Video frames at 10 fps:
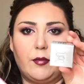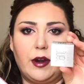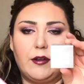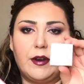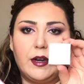
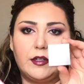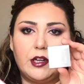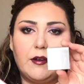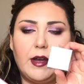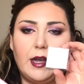Brown
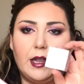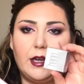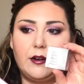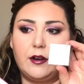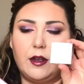gel
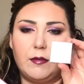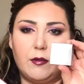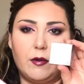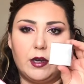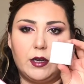eyeliner, I've
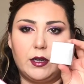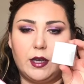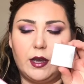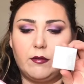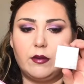been wanting to
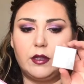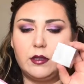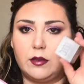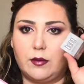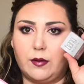get
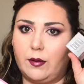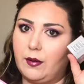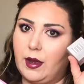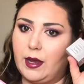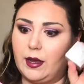one, so
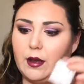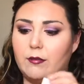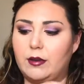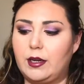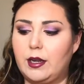I
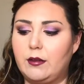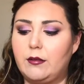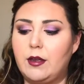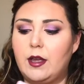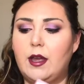got one now.